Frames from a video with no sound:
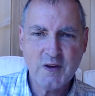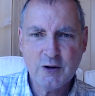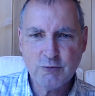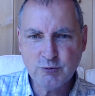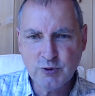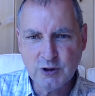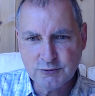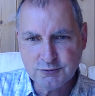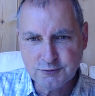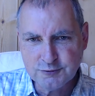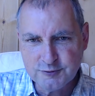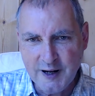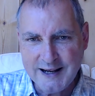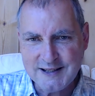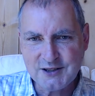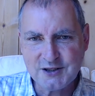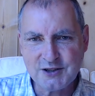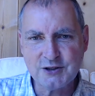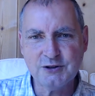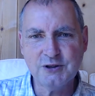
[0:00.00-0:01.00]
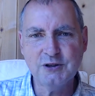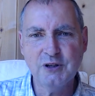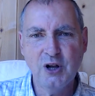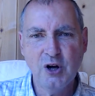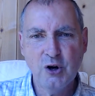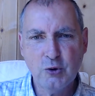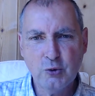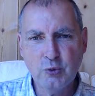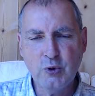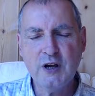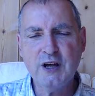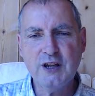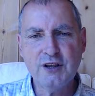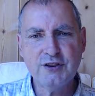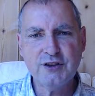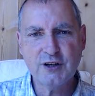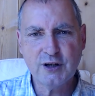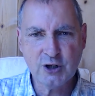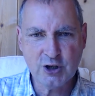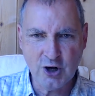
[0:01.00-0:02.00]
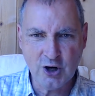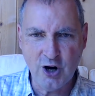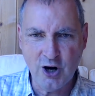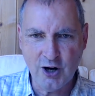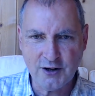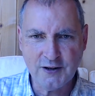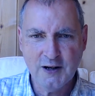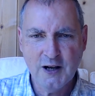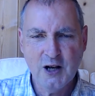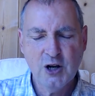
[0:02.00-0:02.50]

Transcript: will wrestle with God.